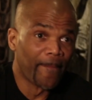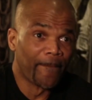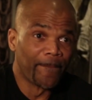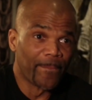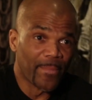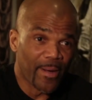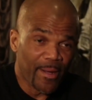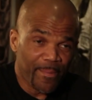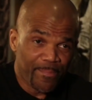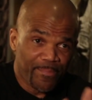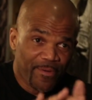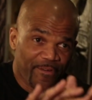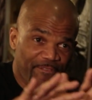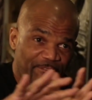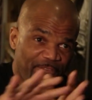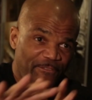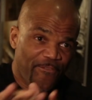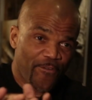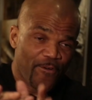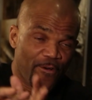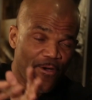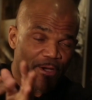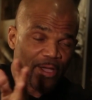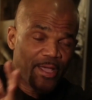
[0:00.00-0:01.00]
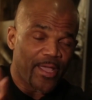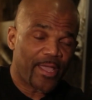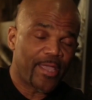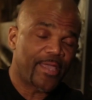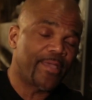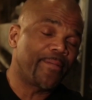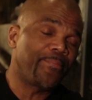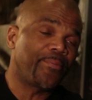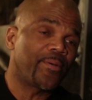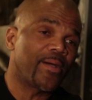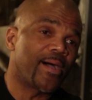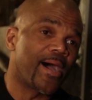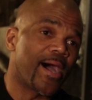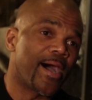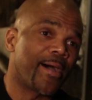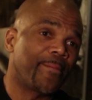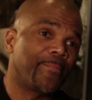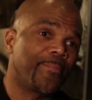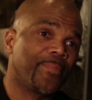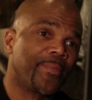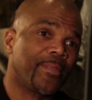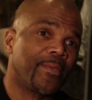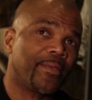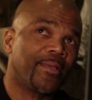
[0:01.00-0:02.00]
But before hip
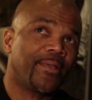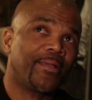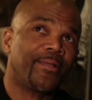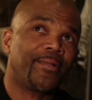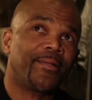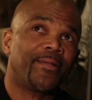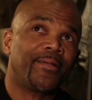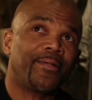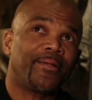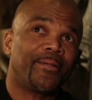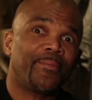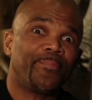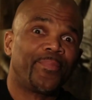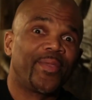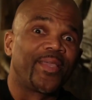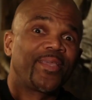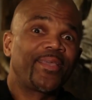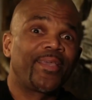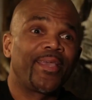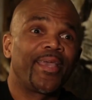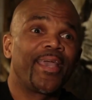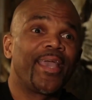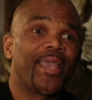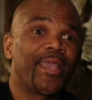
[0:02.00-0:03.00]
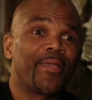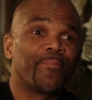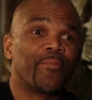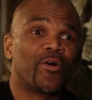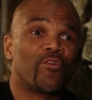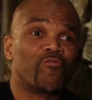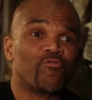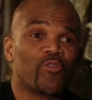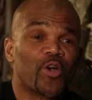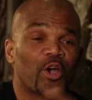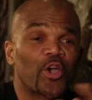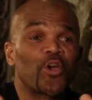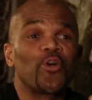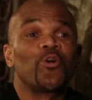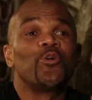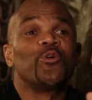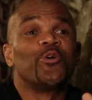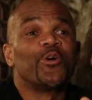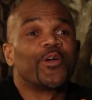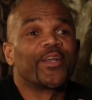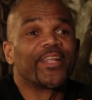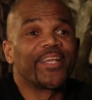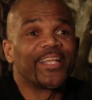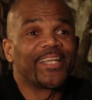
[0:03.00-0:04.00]
hop became a
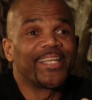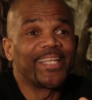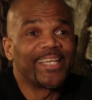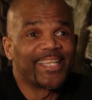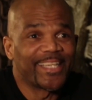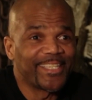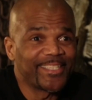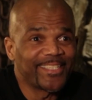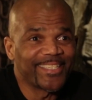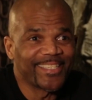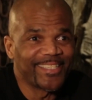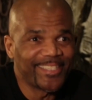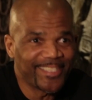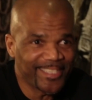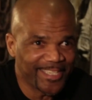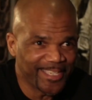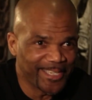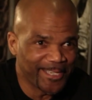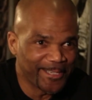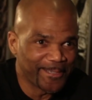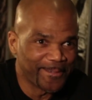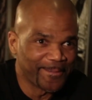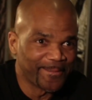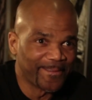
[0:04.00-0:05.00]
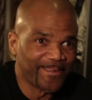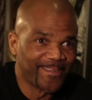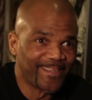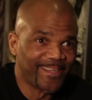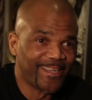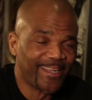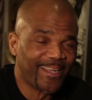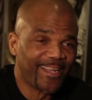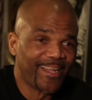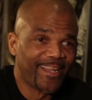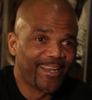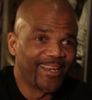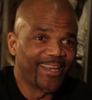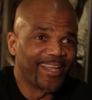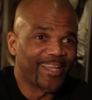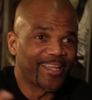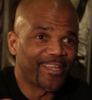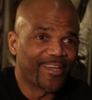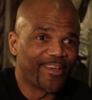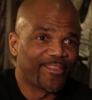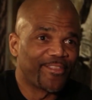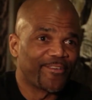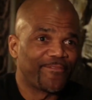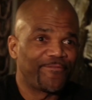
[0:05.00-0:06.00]
recorded entity, like
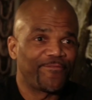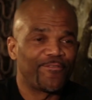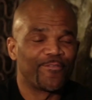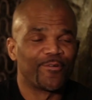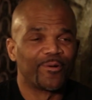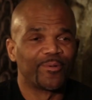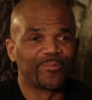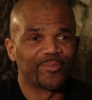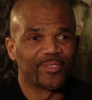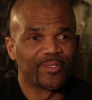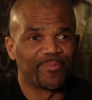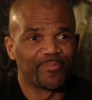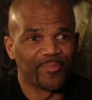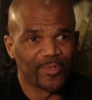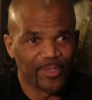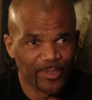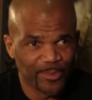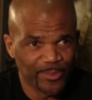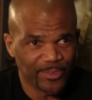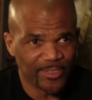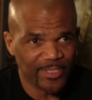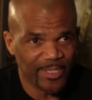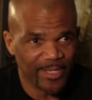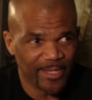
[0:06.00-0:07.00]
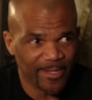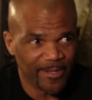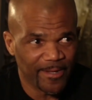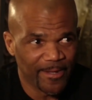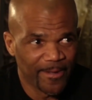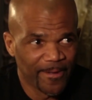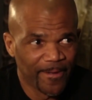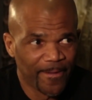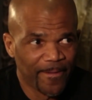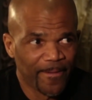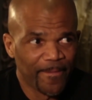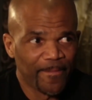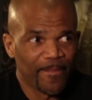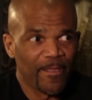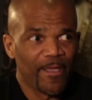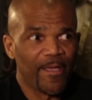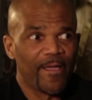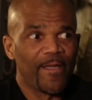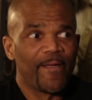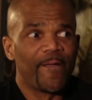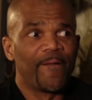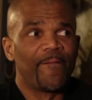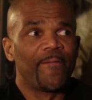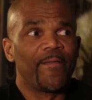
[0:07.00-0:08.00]
other forms of music,
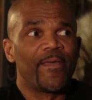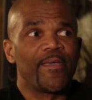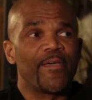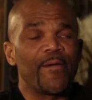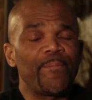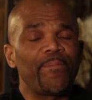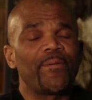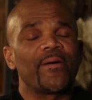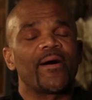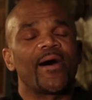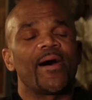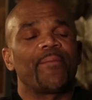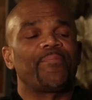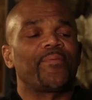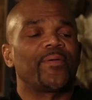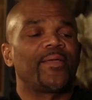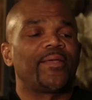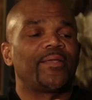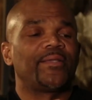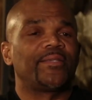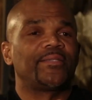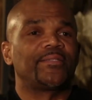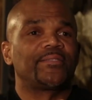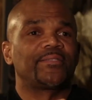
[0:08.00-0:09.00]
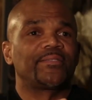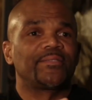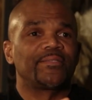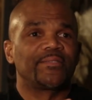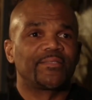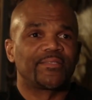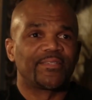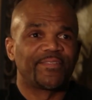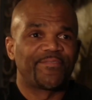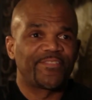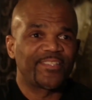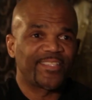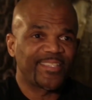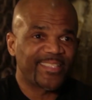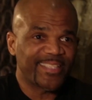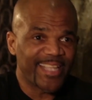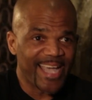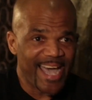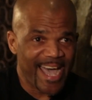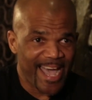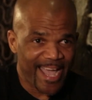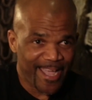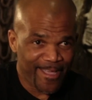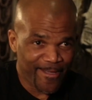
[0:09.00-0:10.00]
hip hop is the
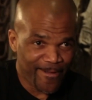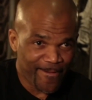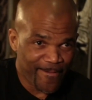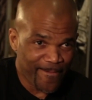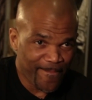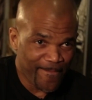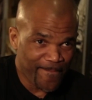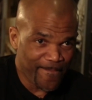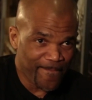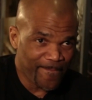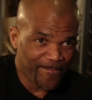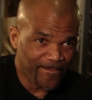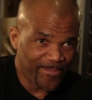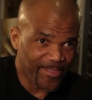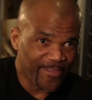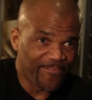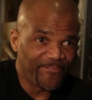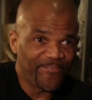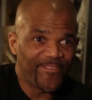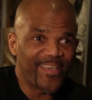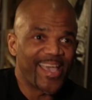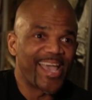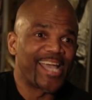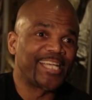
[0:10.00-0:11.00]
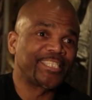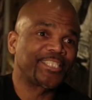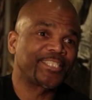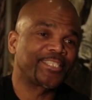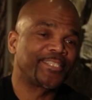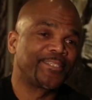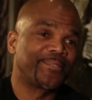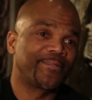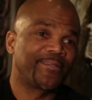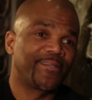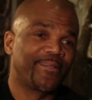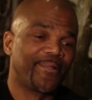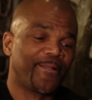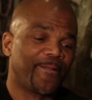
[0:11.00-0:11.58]
style, the fashion.